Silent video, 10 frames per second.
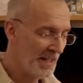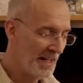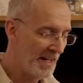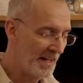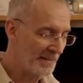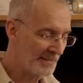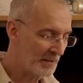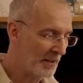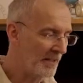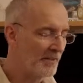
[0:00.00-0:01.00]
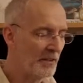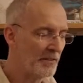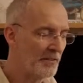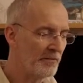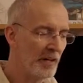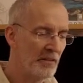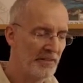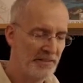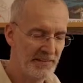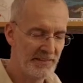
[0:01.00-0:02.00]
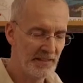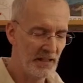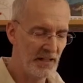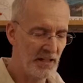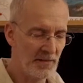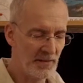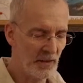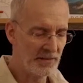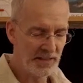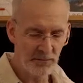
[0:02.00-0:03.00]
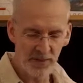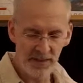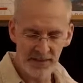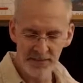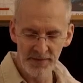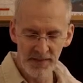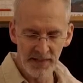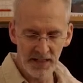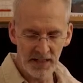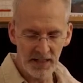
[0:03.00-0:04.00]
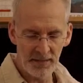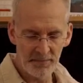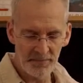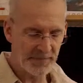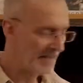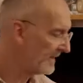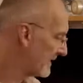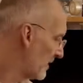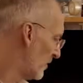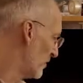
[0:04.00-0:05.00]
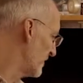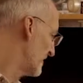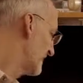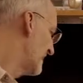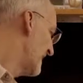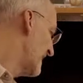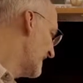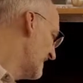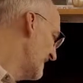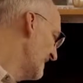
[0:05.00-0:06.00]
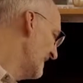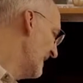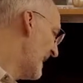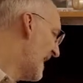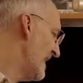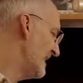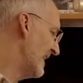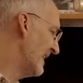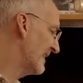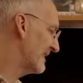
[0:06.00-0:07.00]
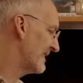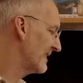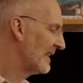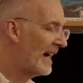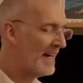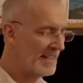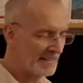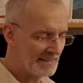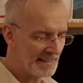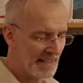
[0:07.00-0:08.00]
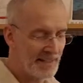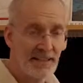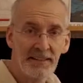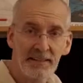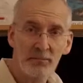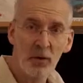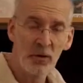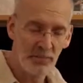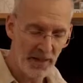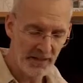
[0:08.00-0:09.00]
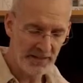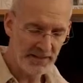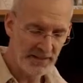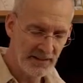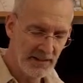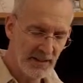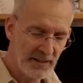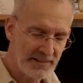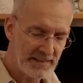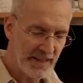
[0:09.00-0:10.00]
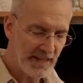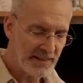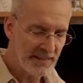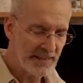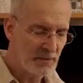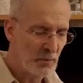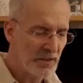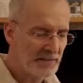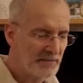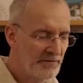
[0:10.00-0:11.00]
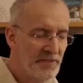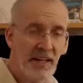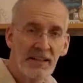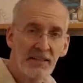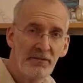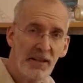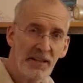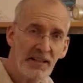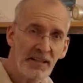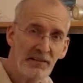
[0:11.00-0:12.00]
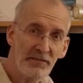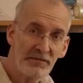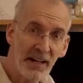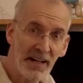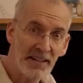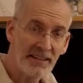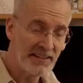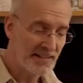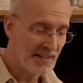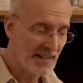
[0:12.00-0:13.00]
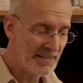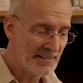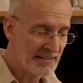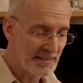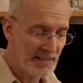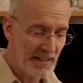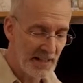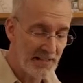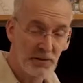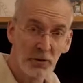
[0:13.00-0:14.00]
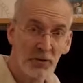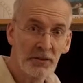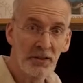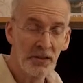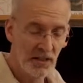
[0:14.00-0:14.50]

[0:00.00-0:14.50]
And so I thought and found this on eBay. It's called the Ayex slider. It's a ball bearing slider. It works very, very fine and good.